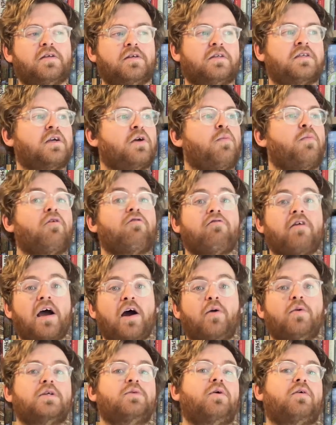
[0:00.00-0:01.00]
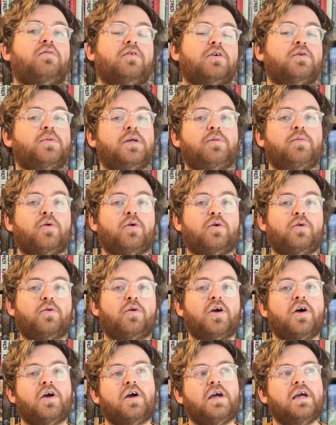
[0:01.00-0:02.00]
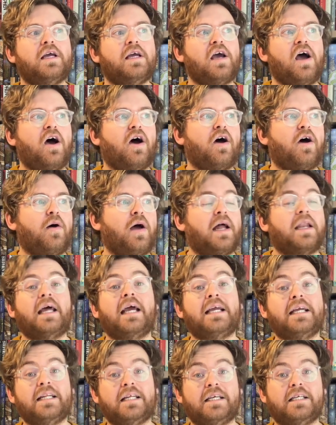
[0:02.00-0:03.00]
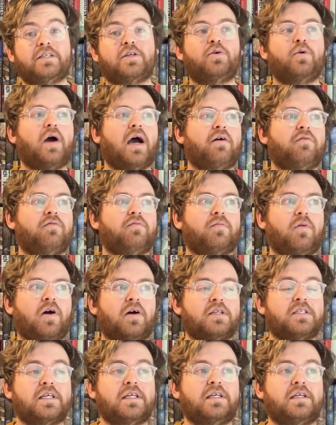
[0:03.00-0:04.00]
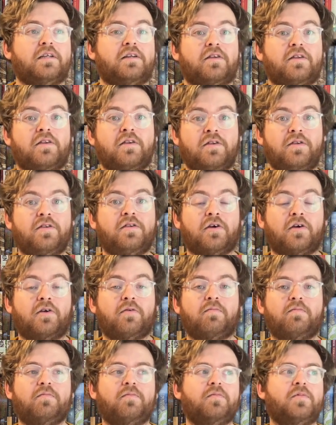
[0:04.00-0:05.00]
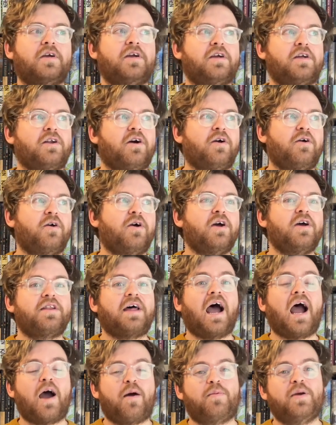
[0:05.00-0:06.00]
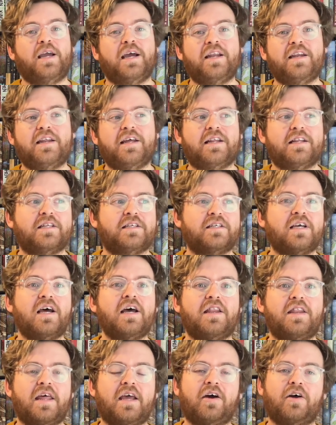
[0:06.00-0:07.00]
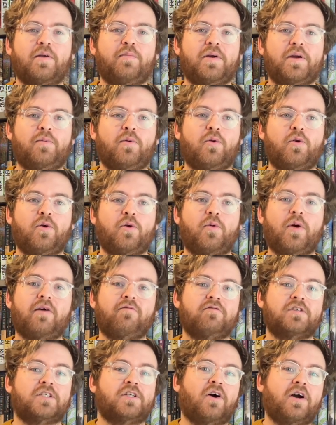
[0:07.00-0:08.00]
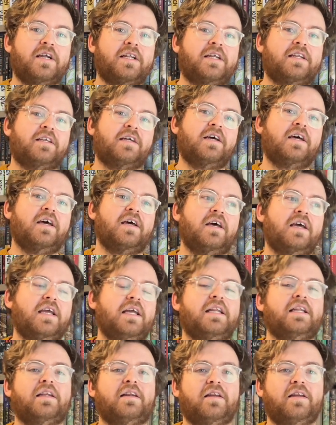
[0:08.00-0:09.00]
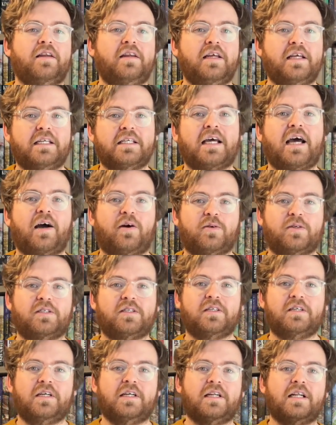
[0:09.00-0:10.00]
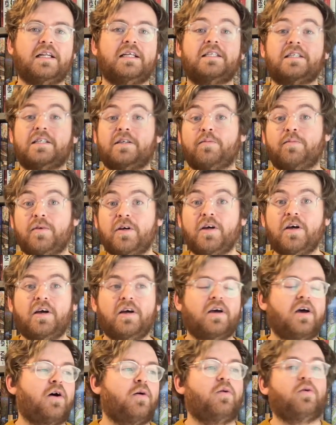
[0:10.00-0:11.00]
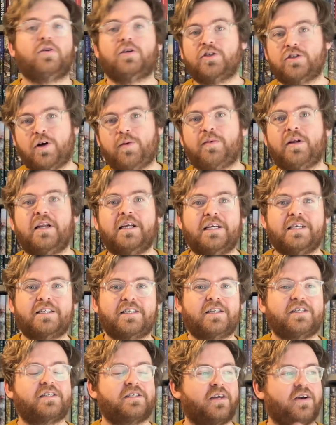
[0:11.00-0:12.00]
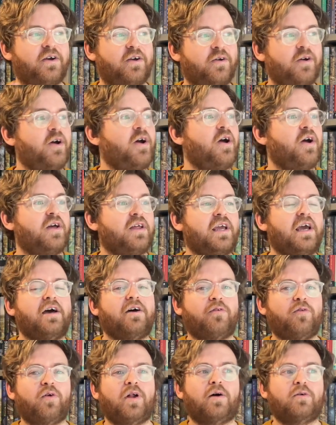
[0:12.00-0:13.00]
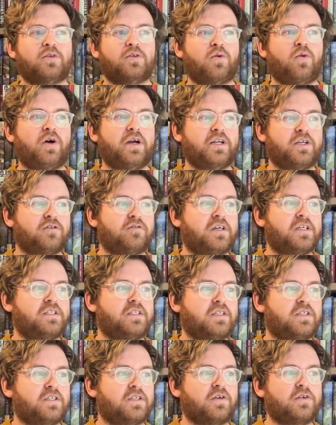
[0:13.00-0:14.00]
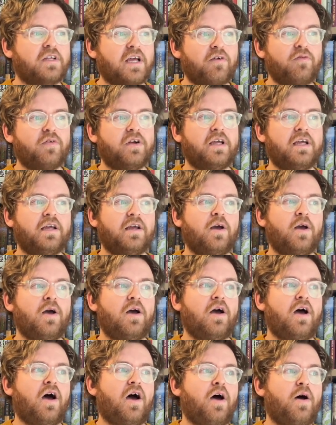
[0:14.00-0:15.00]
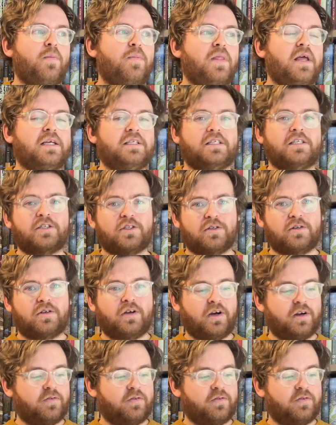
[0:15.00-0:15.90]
Morel is one of those people who and Hades, who have, I'd say, the happy endings. They are the people who have resided in his house in Elysium or the Champs-Élysées. So yeah, I thought that was quite interesting. So definitely there's